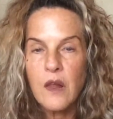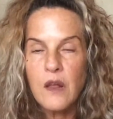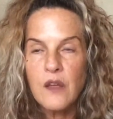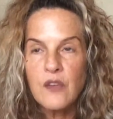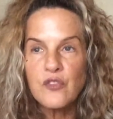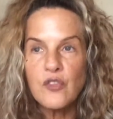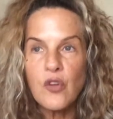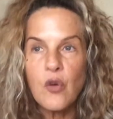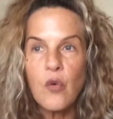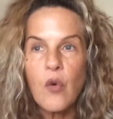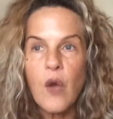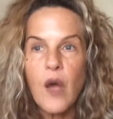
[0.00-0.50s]

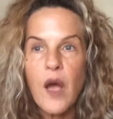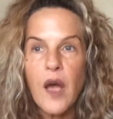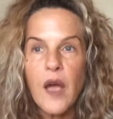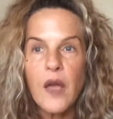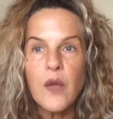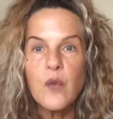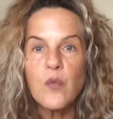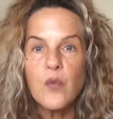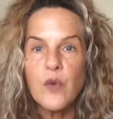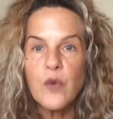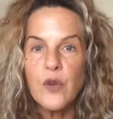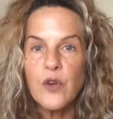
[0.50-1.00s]
So
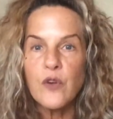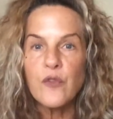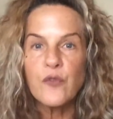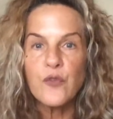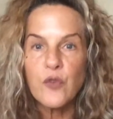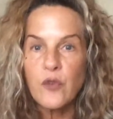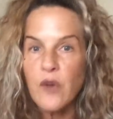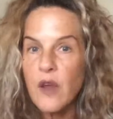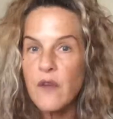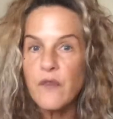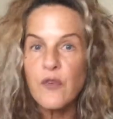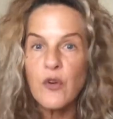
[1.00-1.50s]
I will
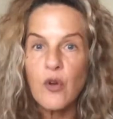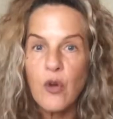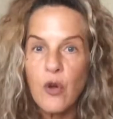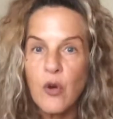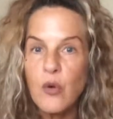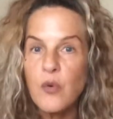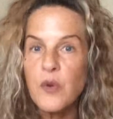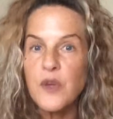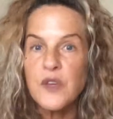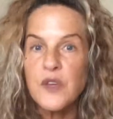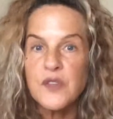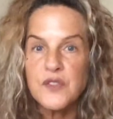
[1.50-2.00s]
forever
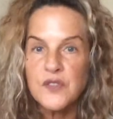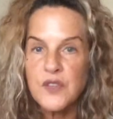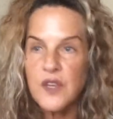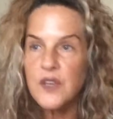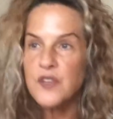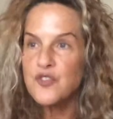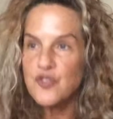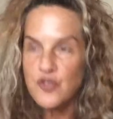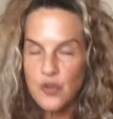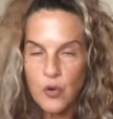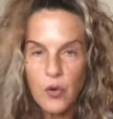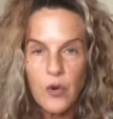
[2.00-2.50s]
always say,
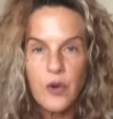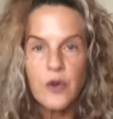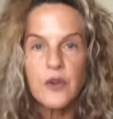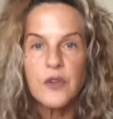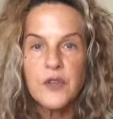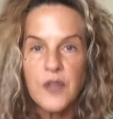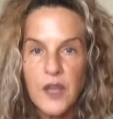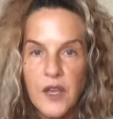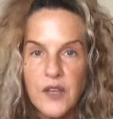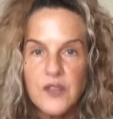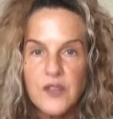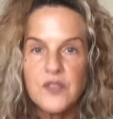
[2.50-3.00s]
sure,
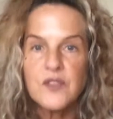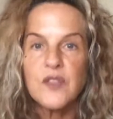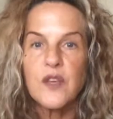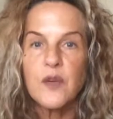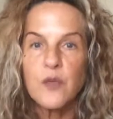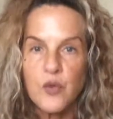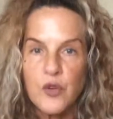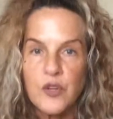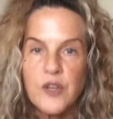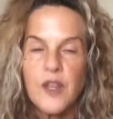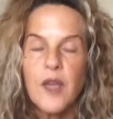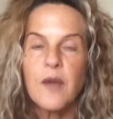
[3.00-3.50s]
yes, I
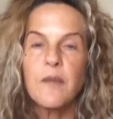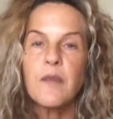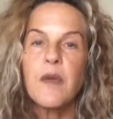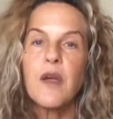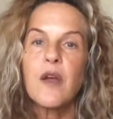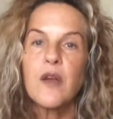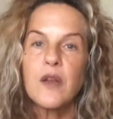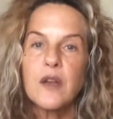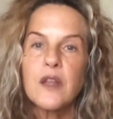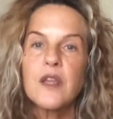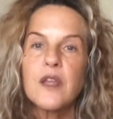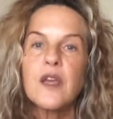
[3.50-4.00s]
would get
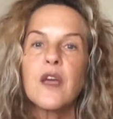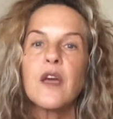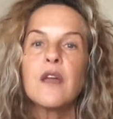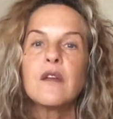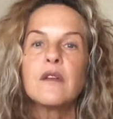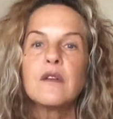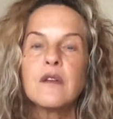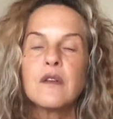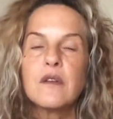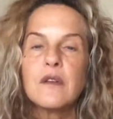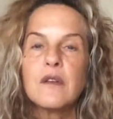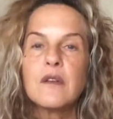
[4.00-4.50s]
married again.
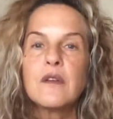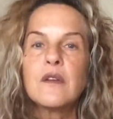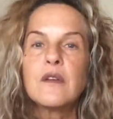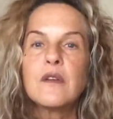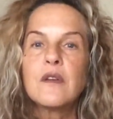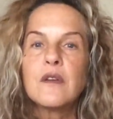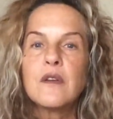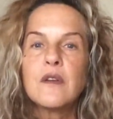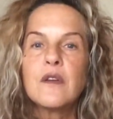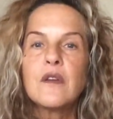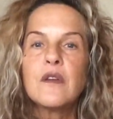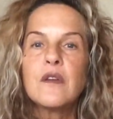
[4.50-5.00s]

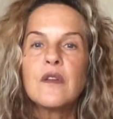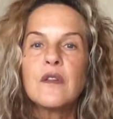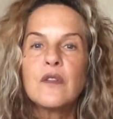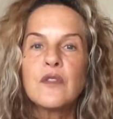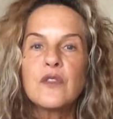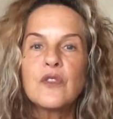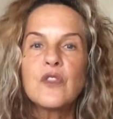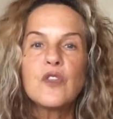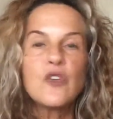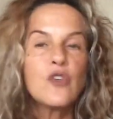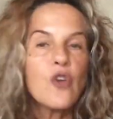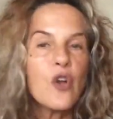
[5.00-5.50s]

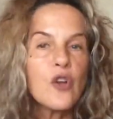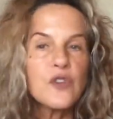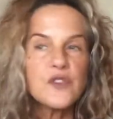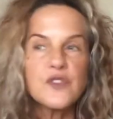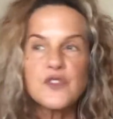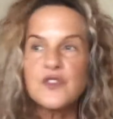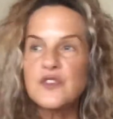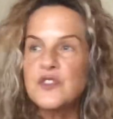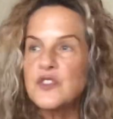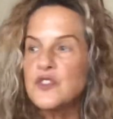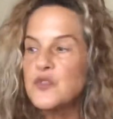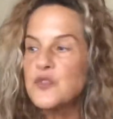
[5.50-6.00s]
The
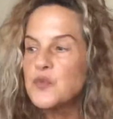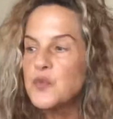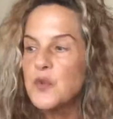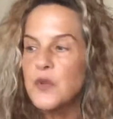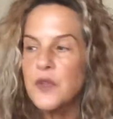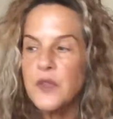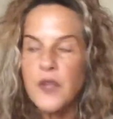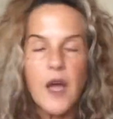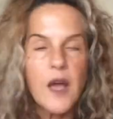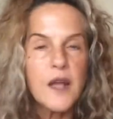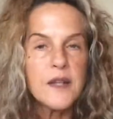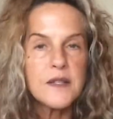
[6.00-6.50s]
narcissist will
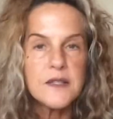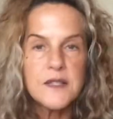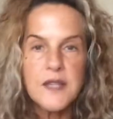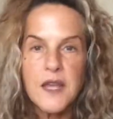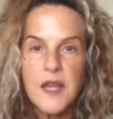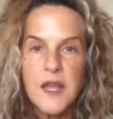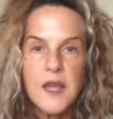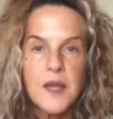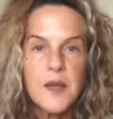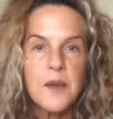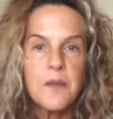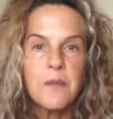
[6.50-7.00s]
not
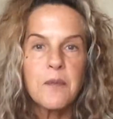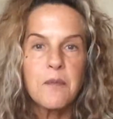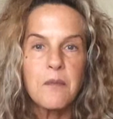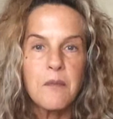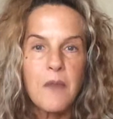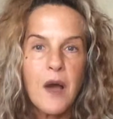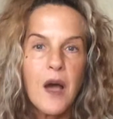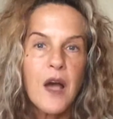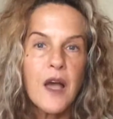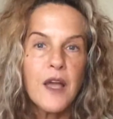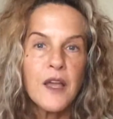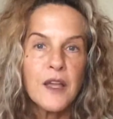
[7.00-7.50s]
take
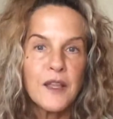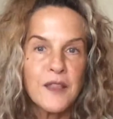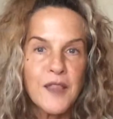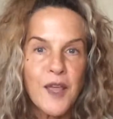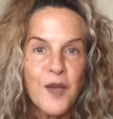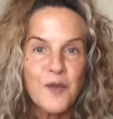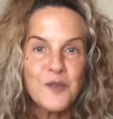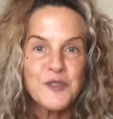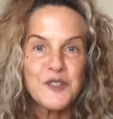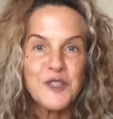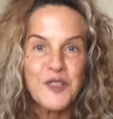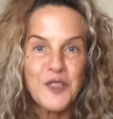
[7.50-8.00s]
my...
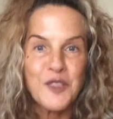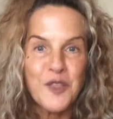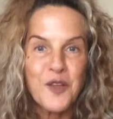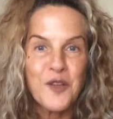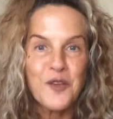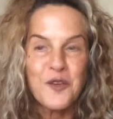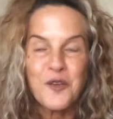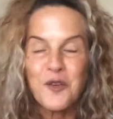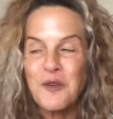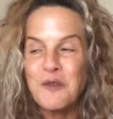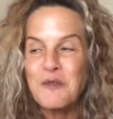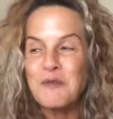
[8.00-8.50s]
That was
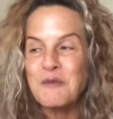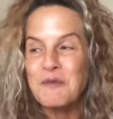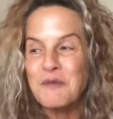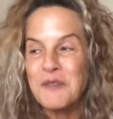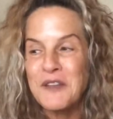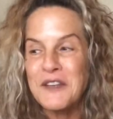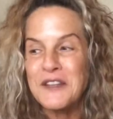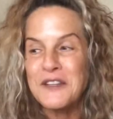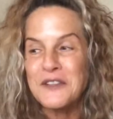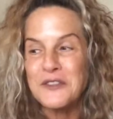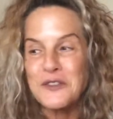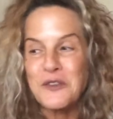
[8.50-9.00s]
thunder.
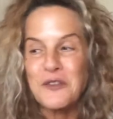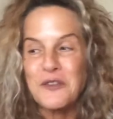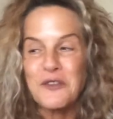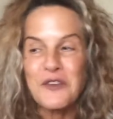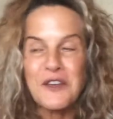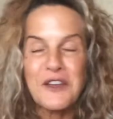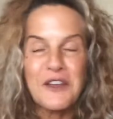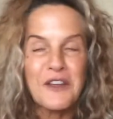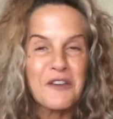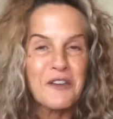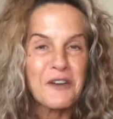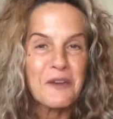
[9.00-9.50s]
Minnie's over
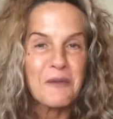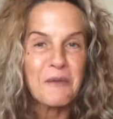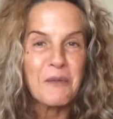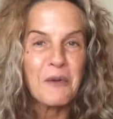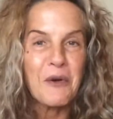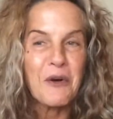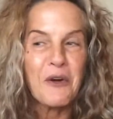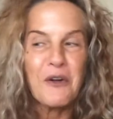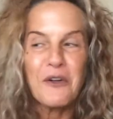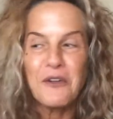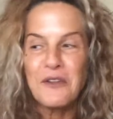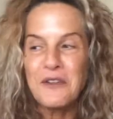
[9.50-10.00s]
here in a
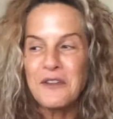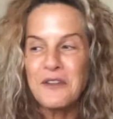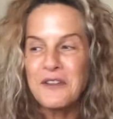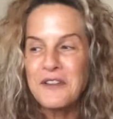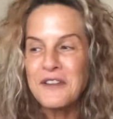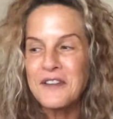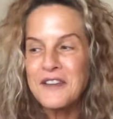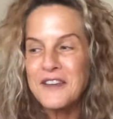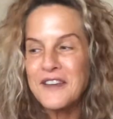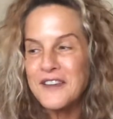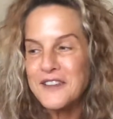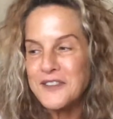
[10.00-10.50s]
ball.
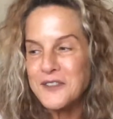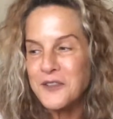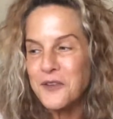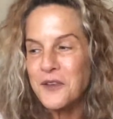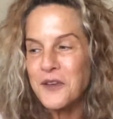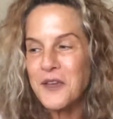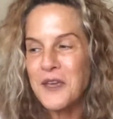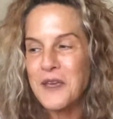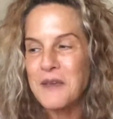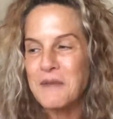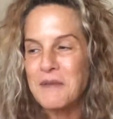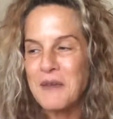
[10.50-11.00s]
It's
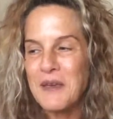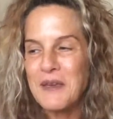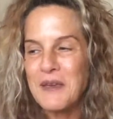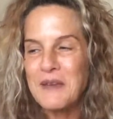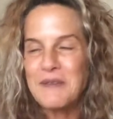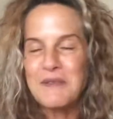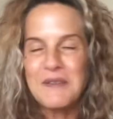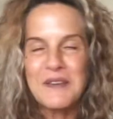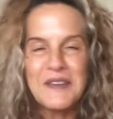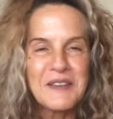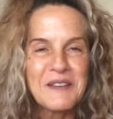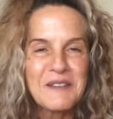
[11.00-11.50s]
okay,
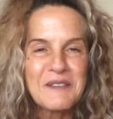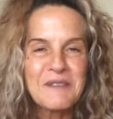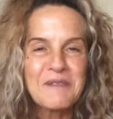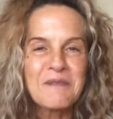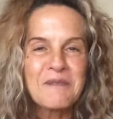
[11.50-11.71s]
baby.